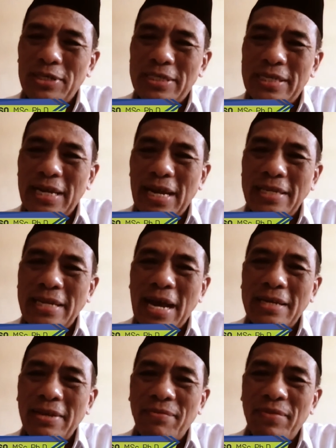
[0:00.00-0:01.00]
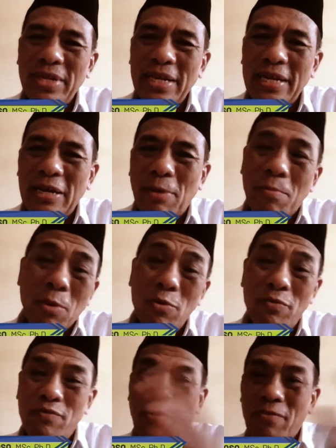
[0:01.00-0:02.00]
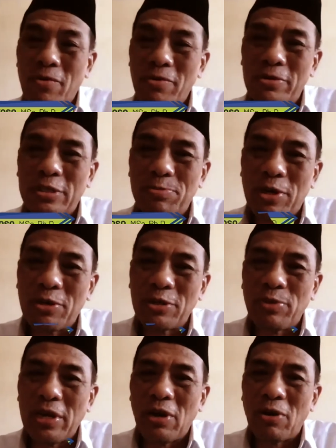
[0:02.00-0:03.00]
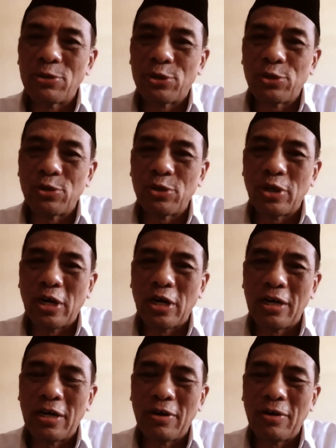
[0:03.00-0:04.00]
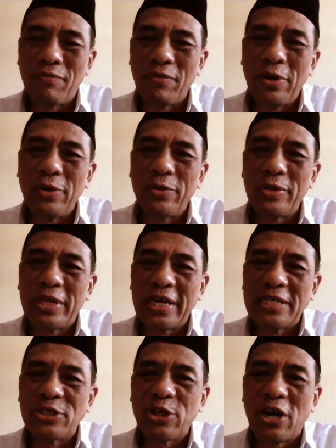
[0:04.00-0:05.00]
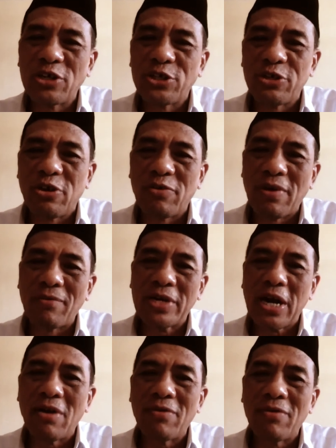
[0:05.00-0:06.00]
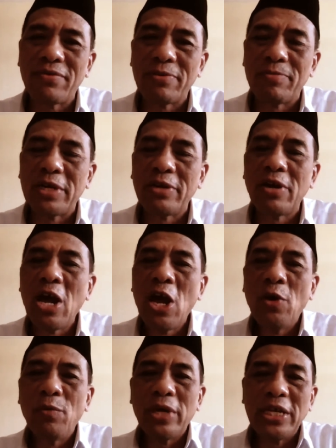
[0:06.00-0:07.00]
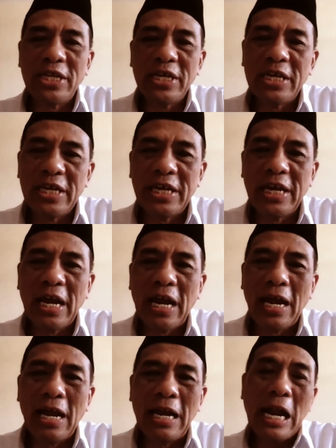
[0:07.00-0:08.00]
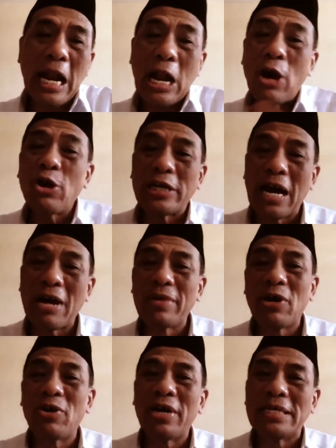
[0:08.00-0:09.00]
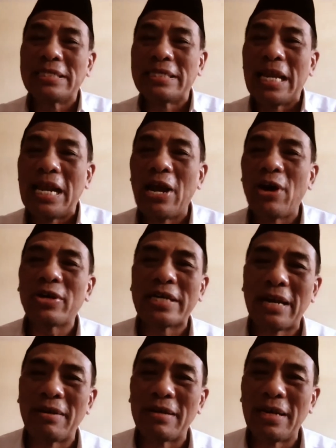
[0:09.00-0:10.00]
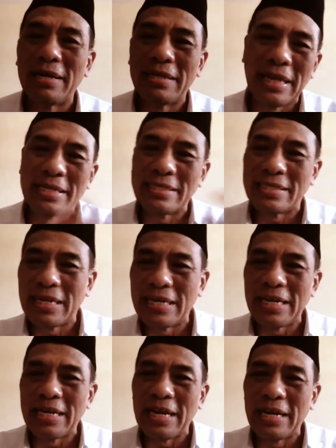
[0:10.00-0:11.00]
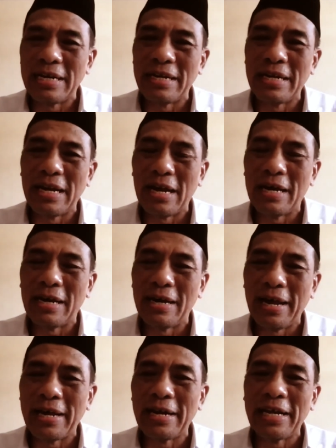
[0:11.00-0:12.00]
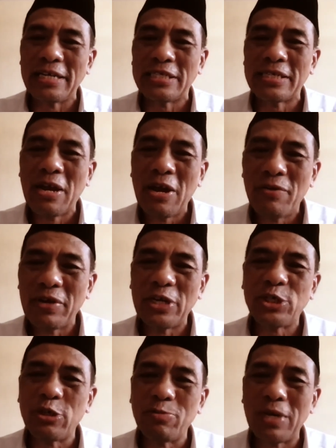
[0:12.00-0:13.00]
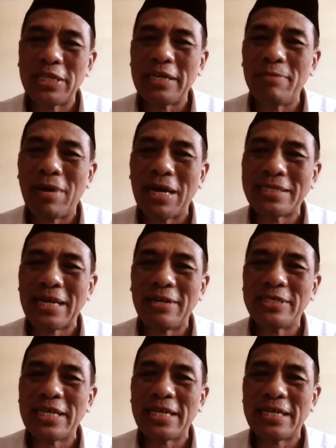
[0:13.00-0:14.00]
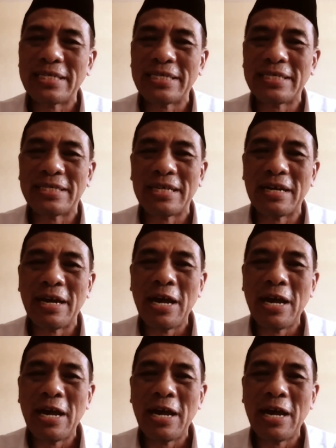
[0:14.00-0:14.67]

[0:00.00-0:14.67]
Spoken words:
the activity move, of course, because we also follow the instruction of our government with the lockdown. We call it the lockdown. That is then in English version, but in Bahasa Indonesia this is the